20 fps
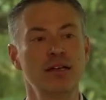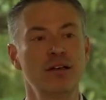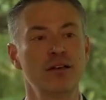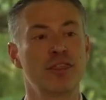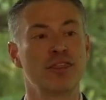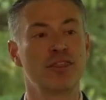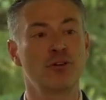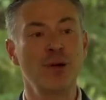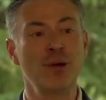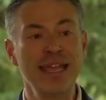
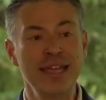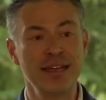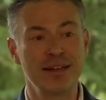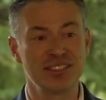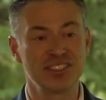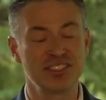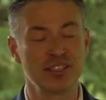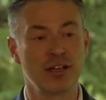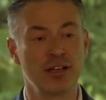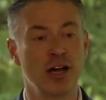3
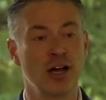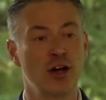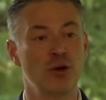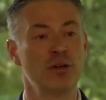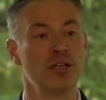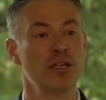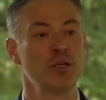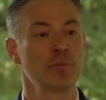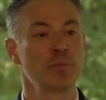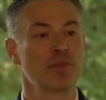years ago,
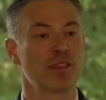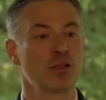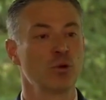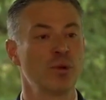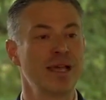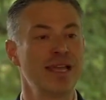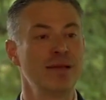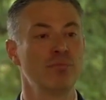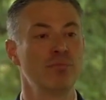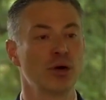
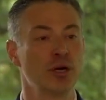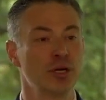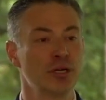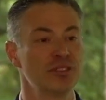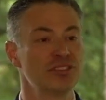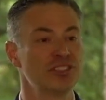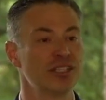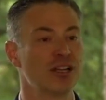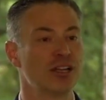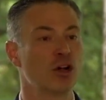we
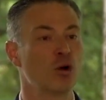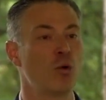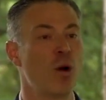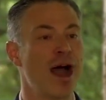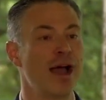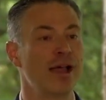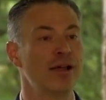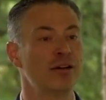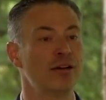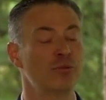merged and
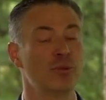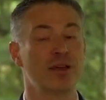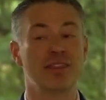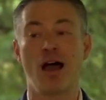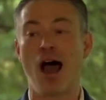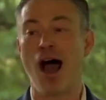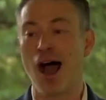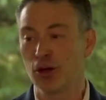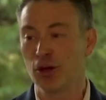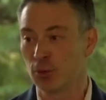acquired with
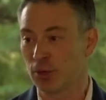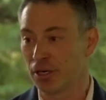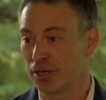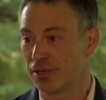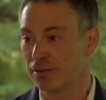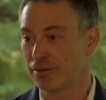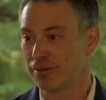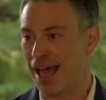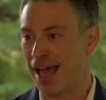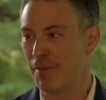Onward.
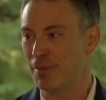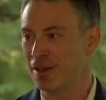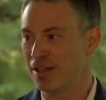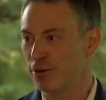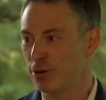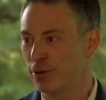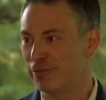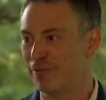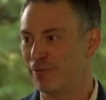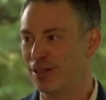How many of
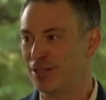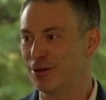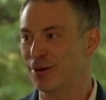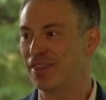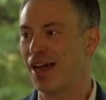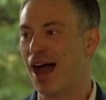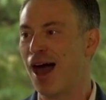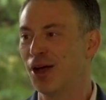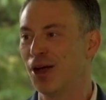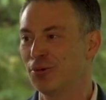you are familiar with
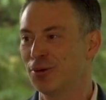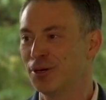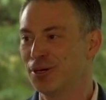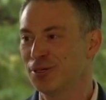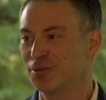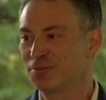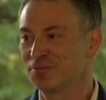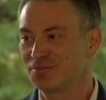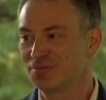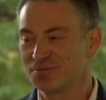Onward?
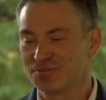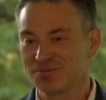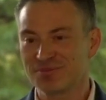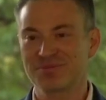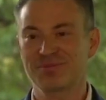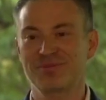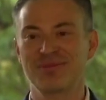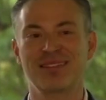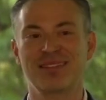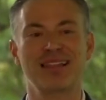
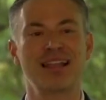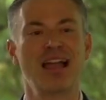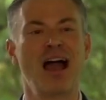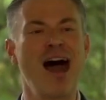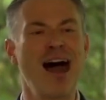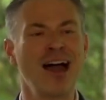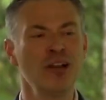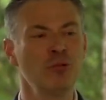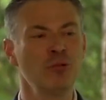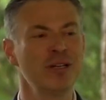
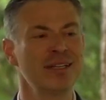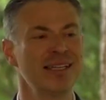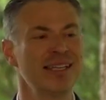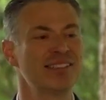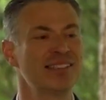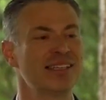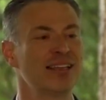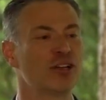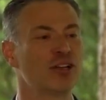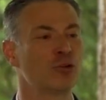Onward
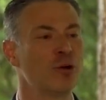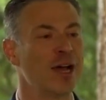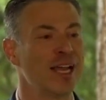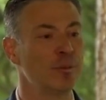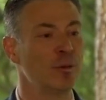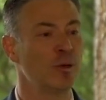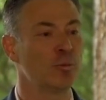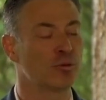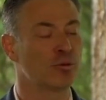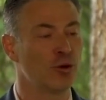is an
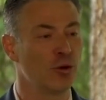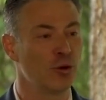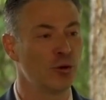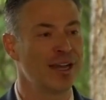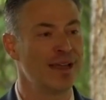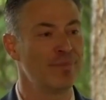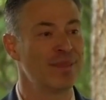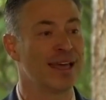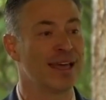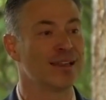incredible
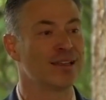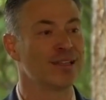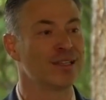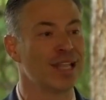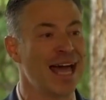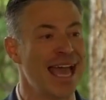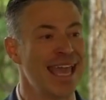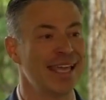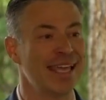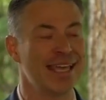program that,
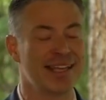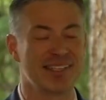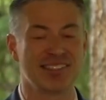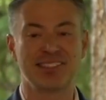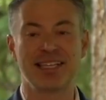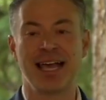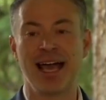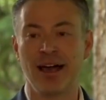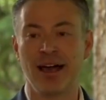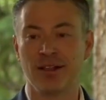like
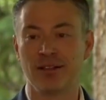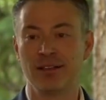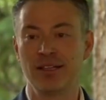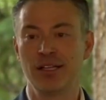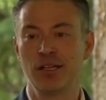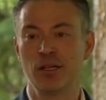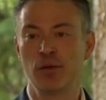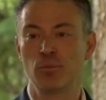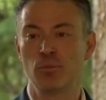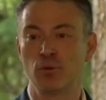Excel,
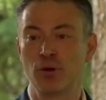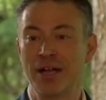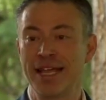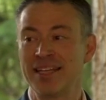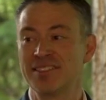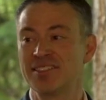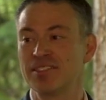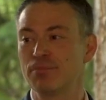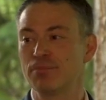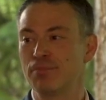
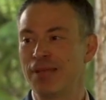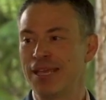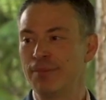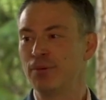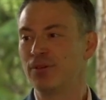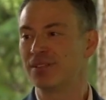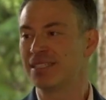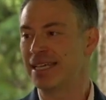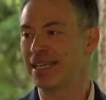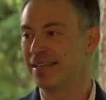brings
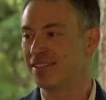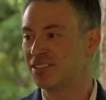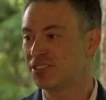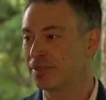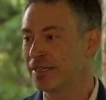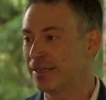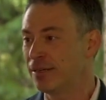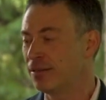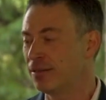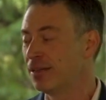people to
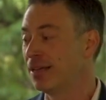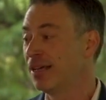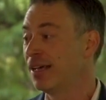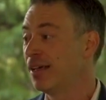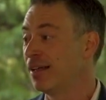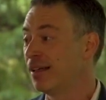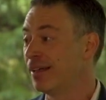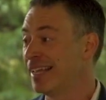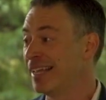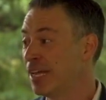Israel.
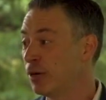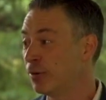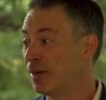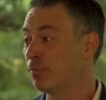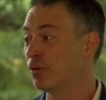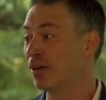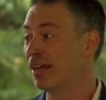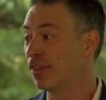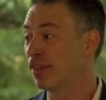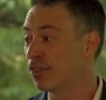Here we
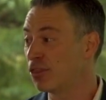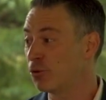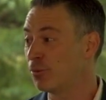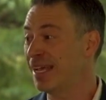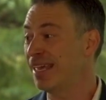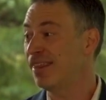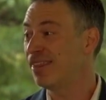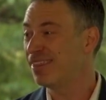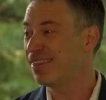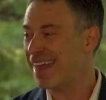bring
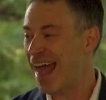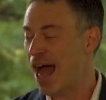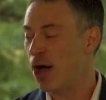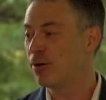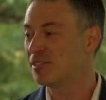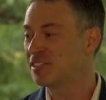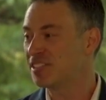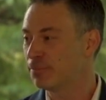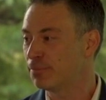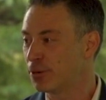
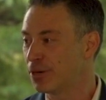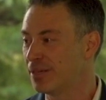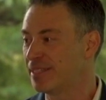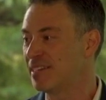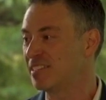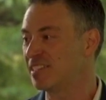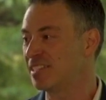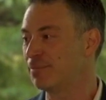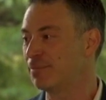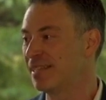3,000
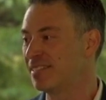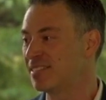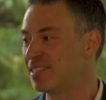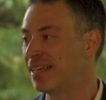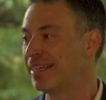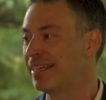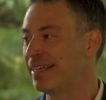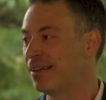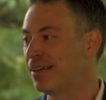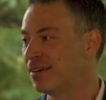participants
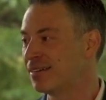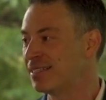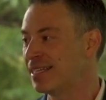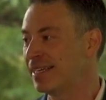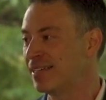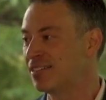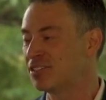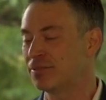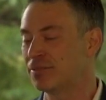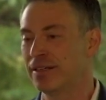a year to
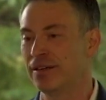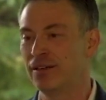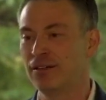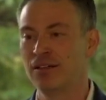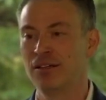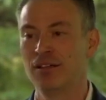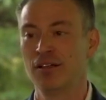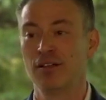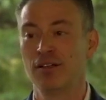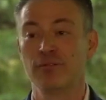Israel
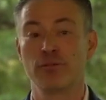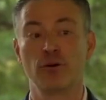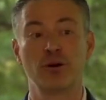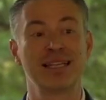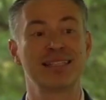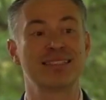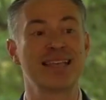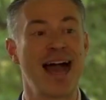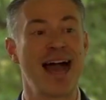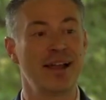for an
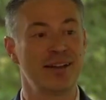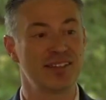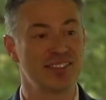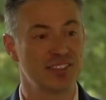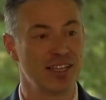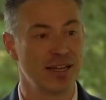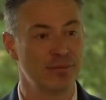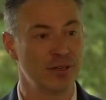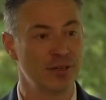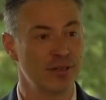entire
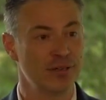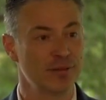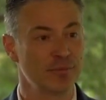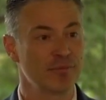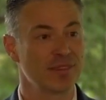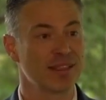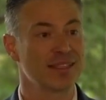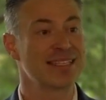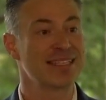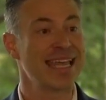summer
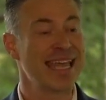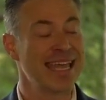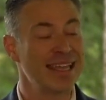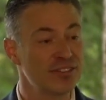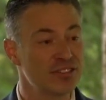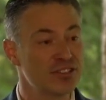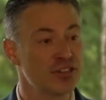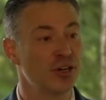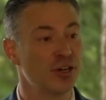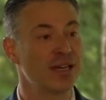to
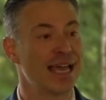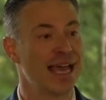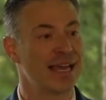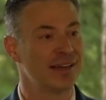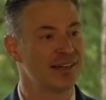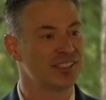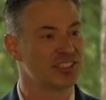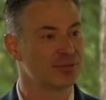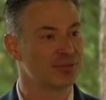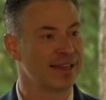intern at
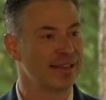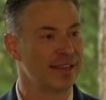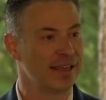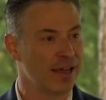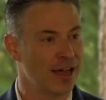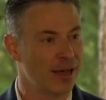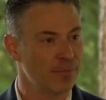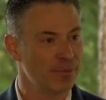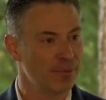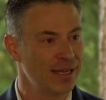an Israeli
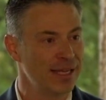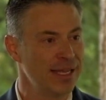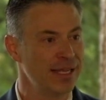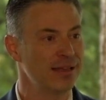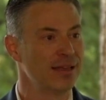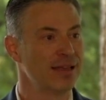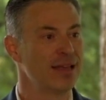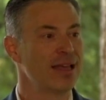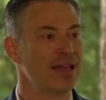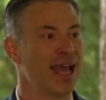company
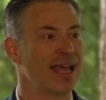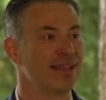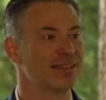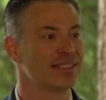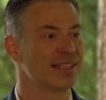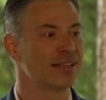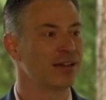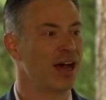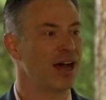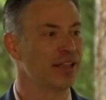and
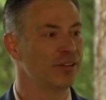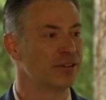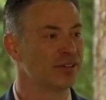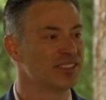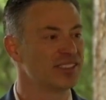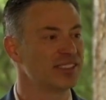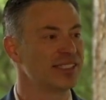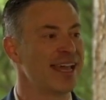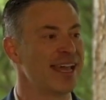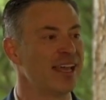to
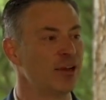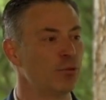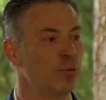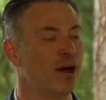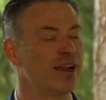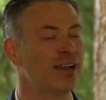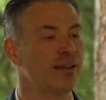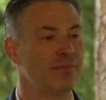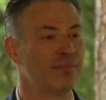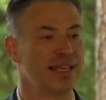understand
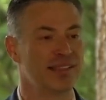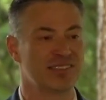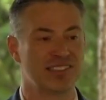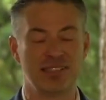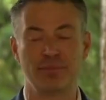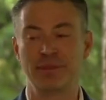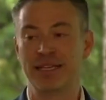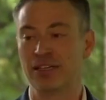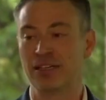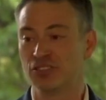what it means
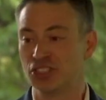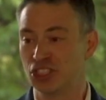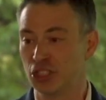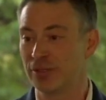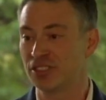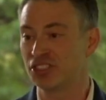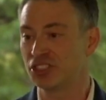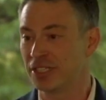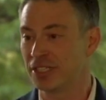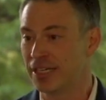to be a
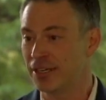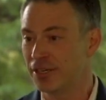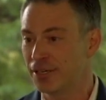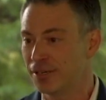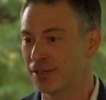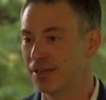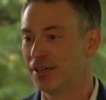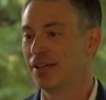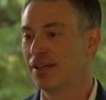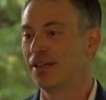Jewish leader.